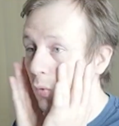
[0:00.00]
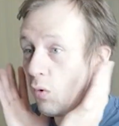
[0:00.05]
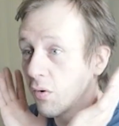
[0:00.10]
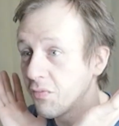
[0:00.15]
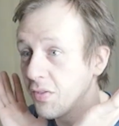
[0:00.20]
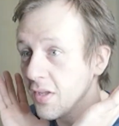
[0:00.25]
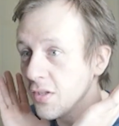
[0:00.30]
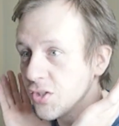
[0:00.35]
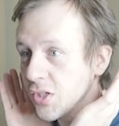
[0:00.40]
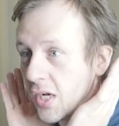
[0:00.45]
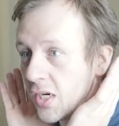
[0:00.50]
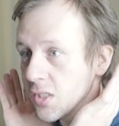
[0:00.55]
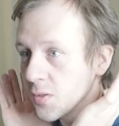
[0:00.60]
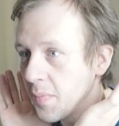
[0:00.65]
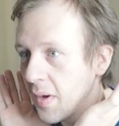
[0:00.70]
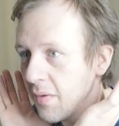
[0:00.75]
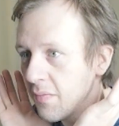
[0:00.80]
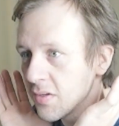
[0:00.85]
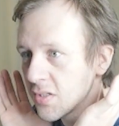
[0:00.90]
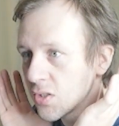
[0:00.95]
if they change
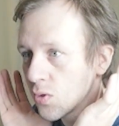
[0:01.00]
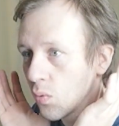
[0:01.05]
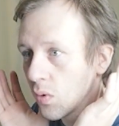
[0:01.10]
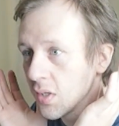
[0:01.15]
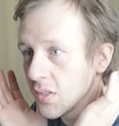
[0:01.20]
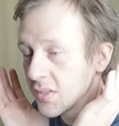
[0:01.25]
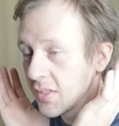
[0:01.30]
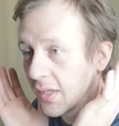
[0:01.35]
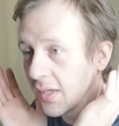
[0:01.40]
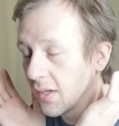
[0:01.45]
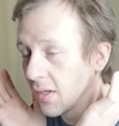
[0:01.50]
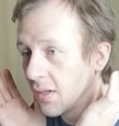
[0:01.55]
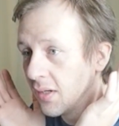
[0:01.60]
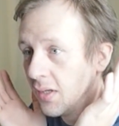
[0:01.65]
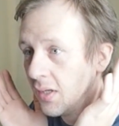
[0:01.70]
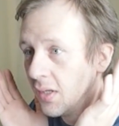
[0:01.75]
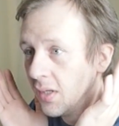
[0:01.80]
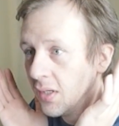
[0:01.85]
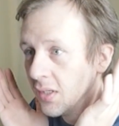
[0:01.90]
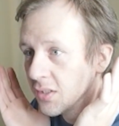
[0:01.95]
Mavis to where it's like
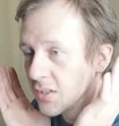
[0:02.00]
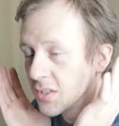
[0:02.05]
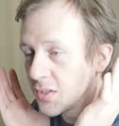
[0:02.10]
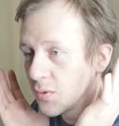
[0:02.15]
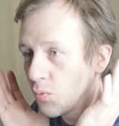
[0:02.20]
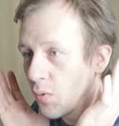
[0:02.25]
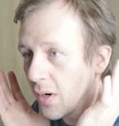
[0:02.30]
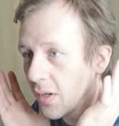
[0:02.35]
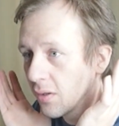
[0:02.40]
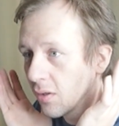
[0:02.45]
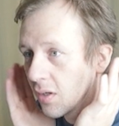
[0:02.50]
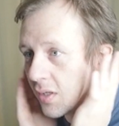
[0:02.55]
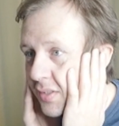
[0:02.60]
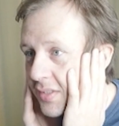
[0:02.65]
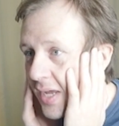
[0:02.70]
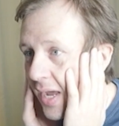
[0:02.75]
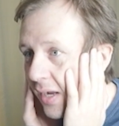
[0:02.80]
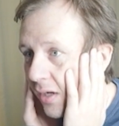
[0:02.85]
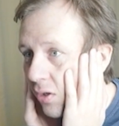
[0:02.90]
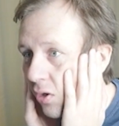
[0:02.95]
just a regular
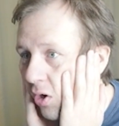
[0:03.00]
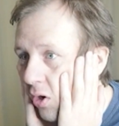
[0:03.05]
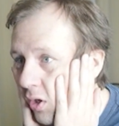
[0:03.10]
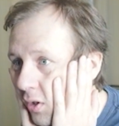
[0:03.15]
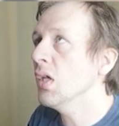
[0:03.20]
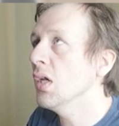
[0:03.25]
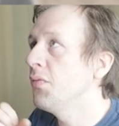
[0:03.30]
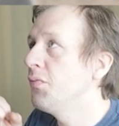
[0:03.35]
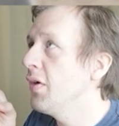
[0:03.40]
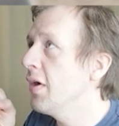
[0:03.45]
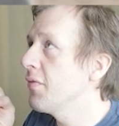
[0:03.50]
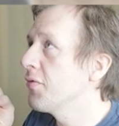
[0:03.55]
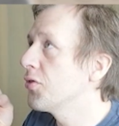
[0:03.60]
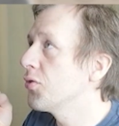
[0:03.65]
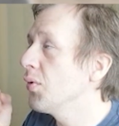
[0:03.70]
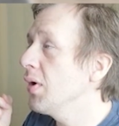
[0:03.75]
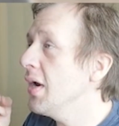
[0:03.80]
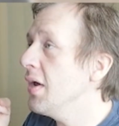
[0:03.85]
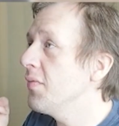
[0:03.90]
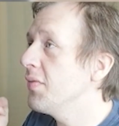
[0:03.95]
attack card? If you have
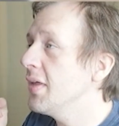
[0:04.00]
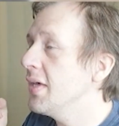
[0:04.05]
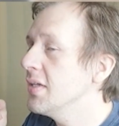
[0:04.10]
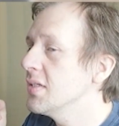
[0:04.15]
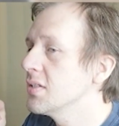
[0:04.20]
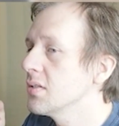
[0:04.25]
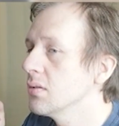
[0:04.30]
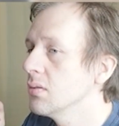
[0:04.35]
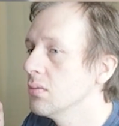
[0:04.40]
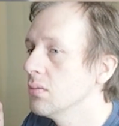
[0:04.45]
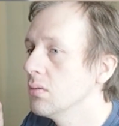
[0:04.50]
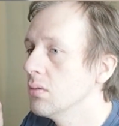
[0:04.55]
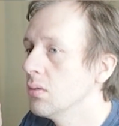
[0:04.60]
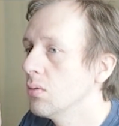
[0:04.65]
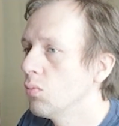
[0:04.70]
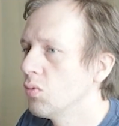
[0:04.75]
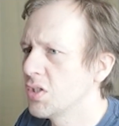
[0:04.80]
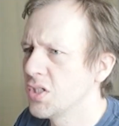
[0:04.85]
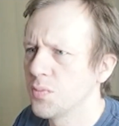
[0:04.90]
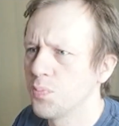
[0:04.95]
3 of these,
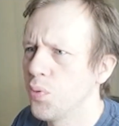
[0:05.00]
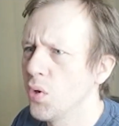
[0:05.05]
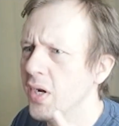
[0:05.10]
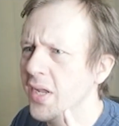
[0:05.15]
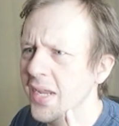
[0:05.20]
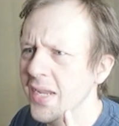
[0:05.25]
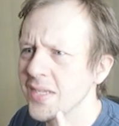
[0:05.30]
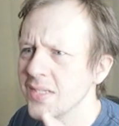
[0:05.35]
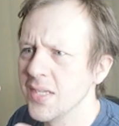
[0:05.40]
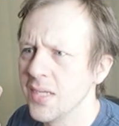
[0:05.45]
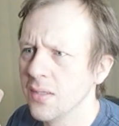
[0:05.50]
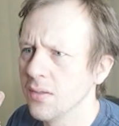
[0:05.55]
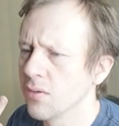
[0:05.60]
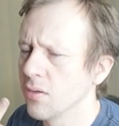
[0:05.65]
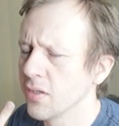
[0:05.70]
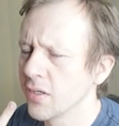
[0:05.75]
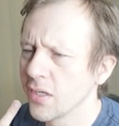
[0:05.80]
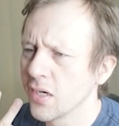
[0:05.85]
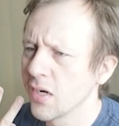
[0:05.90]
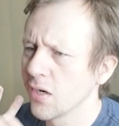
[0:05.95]
which is pretty easy,
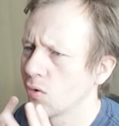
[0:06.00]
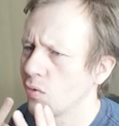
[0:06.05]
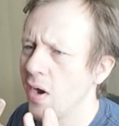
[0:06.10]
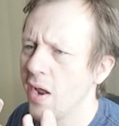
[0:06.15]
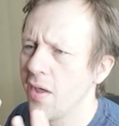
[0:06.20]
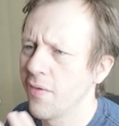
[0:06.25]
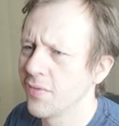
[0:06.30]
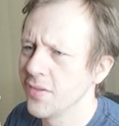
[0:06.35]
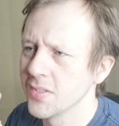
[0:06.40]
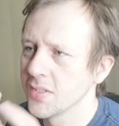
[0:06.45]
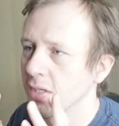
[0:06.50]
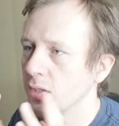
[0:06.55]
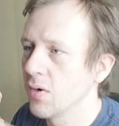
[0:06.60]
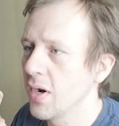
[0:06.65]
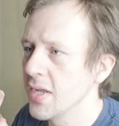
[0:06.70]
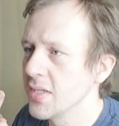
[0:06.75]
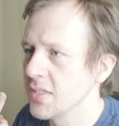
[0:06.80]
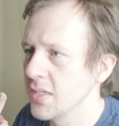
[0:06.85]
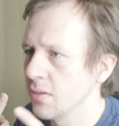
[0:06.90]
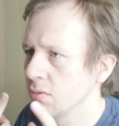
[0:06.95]
you're gonna craft these like
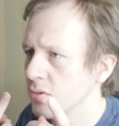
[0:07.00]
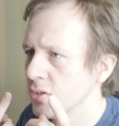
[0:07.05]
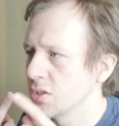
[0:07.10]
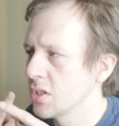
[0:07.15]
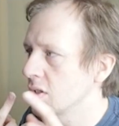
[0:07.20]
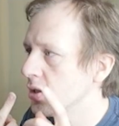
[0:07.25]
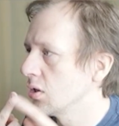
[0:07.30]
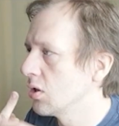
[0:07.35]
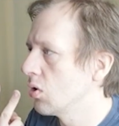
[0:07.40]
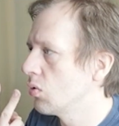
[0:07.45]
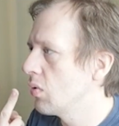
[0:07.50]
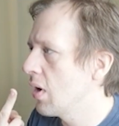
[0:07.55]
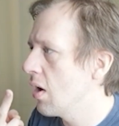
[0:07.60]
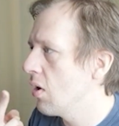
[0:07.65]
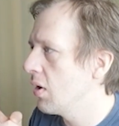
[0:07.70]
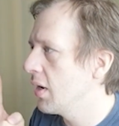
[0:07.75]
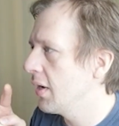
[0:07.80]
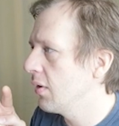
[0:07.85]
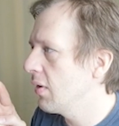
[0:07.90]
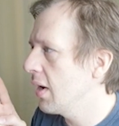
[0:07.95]
crazy. It's such a low
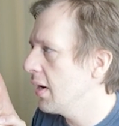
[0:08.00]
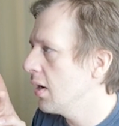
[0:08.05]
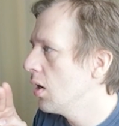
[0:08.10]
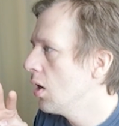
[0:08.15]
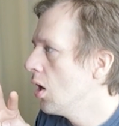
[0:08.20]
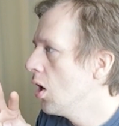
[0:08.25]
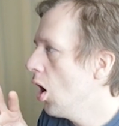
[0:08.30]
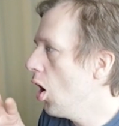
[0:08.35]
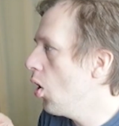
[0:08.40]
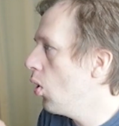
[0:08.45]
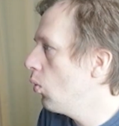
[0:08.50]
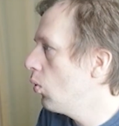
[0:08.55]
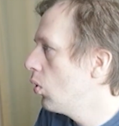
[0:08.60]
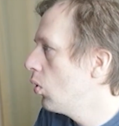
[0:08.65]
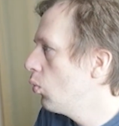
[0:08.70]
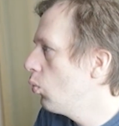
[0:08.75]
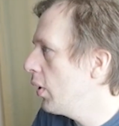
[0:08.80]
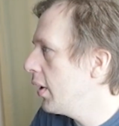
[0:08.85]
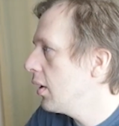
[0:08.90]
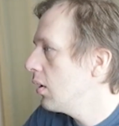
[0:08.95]
rarity, right? Oh
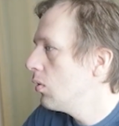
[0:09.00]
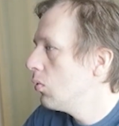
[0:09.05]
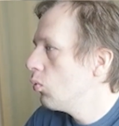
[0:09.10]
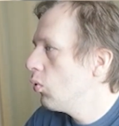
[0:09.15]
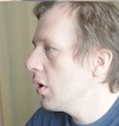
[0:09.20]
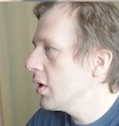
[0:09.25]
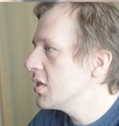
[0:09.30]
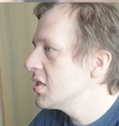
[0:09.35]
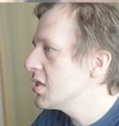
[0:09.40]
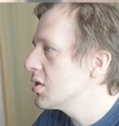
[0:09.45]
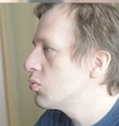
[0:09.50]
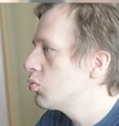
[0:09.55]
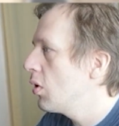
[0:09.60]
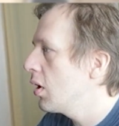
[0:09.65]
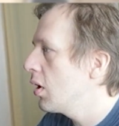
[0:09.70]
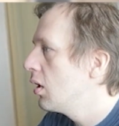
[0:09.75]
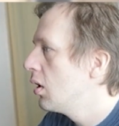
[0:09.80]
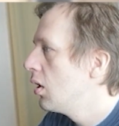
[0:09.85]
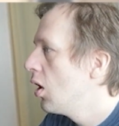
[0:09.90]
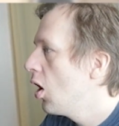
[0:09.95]
wait, what is this?
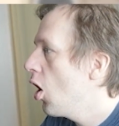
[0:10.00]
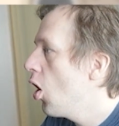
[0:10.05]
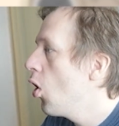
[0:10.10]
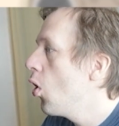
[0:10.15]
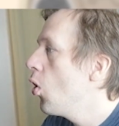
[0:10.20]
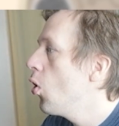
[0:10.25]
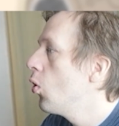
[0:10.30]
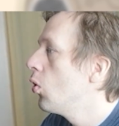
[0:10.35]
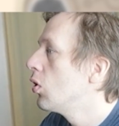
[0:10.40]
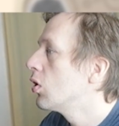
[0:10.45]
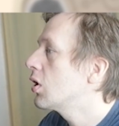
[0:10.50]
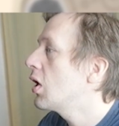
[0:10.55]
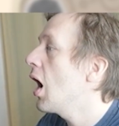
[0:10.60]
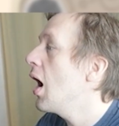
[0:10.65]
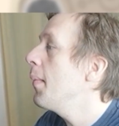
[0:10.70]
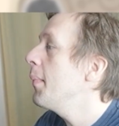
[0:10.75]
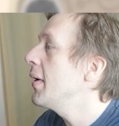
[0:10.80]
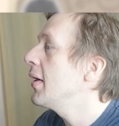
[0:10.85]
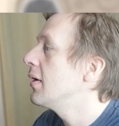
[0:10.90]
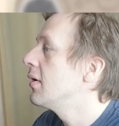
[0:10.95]
Oh,
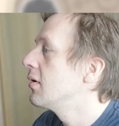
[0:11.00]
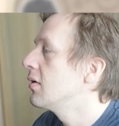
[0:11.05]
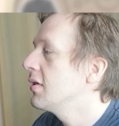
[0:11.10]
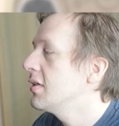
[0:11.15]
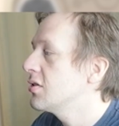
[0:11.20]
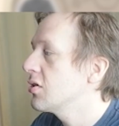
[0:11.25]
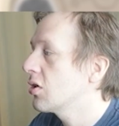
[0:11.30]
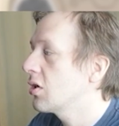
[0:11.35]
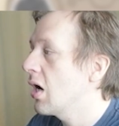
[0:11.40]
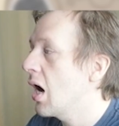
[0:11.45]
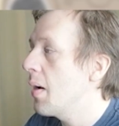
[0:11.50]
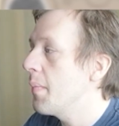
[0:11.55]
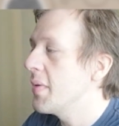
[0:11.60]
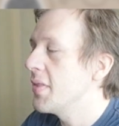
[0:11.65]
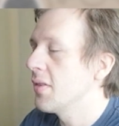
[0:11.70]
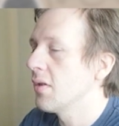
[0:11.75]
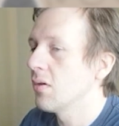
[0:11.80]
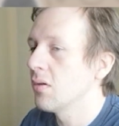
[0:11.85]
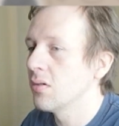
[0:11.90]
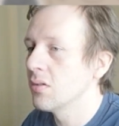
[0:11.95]
common. These are common.
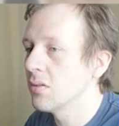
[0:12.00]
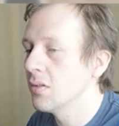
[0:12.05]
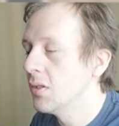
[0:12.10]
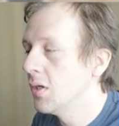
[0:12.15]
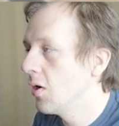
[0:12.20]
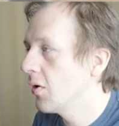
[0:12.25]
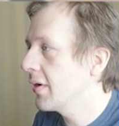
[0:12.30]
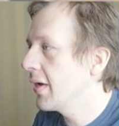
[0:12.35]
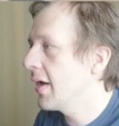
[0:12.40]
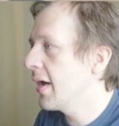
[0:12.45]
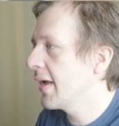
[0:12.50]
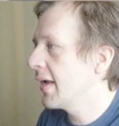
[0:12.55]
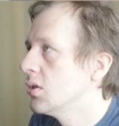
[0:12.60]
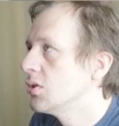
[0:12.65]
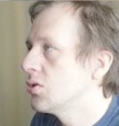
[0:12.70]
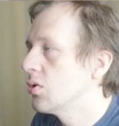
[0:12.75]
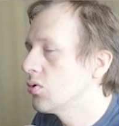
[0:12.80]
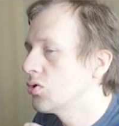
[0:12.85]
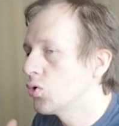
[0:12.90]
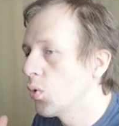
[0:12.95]
Little. Okay, I get it.
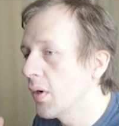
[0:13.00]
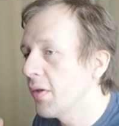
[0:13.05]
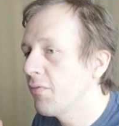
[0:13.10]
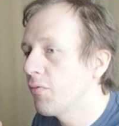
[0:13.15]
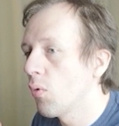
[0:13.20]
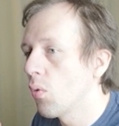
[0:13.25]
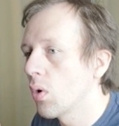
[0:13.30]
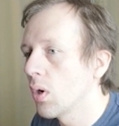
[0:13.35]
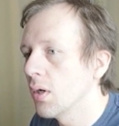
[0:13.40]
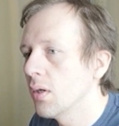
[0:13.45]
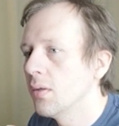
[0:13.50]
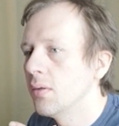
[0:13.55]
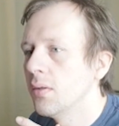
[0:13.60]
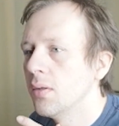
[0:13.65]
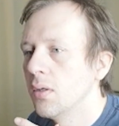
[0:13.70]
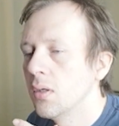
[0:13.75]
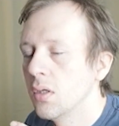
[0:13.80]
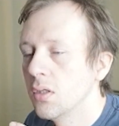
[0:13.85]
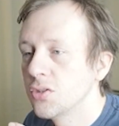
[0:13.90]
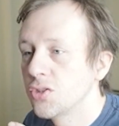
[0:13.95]
So 24.
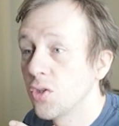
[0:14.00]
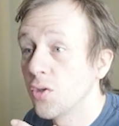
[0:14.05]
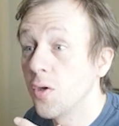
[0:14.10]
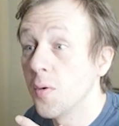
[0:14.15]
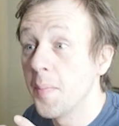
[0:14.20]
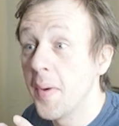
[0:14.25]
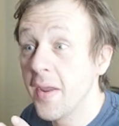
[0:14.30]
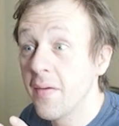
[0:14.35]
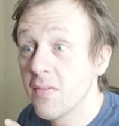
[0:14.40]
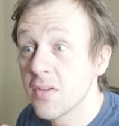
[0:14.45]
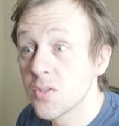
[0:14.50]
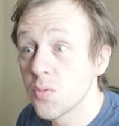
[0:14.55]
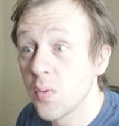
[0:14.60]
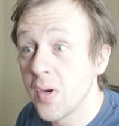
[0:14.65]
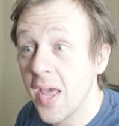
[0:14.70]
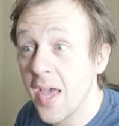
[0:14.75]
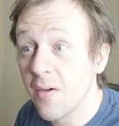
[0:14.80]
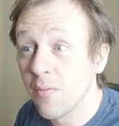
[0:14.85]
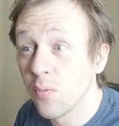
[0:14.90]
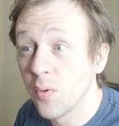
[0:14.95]
So your Mavis would
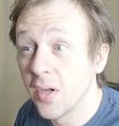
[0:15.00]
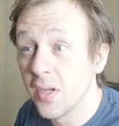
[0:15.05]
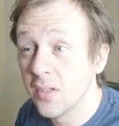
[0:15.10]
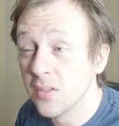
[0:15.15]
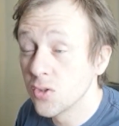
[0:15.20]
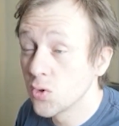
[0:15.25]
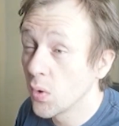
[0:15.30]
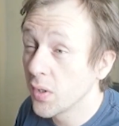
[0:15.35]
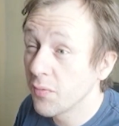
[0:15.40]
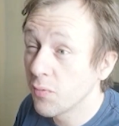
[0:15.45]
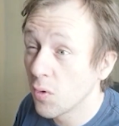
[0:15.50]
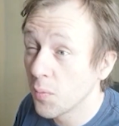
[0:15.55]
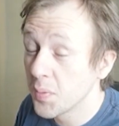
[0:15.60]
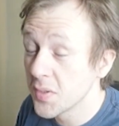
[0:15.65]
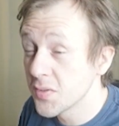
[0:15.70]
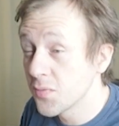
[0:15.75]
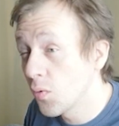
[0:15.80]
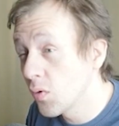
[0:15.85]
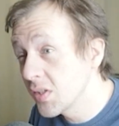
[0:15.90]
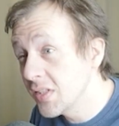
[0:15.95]
have what? 24
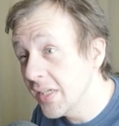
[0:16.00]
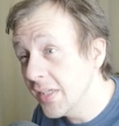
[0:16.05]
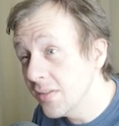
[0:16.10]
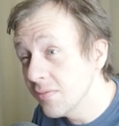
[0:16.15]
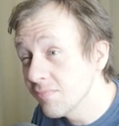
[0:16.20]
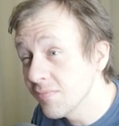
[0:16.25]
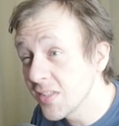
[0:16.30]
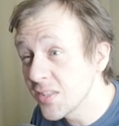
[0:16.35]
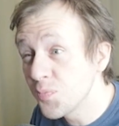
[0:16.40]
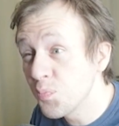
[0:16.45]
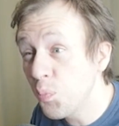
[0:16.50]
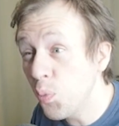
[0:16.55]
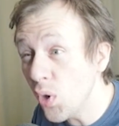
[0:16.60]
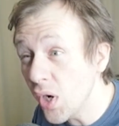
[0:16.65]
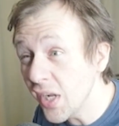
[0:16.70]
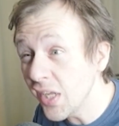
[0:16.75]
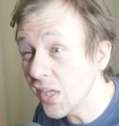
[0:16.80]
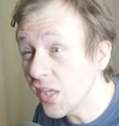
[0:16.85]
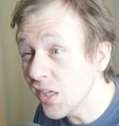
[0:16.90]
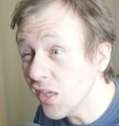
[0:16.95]
plus 14? That's
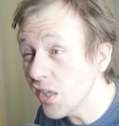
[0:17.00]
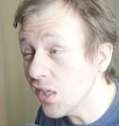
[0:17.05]
pretty good.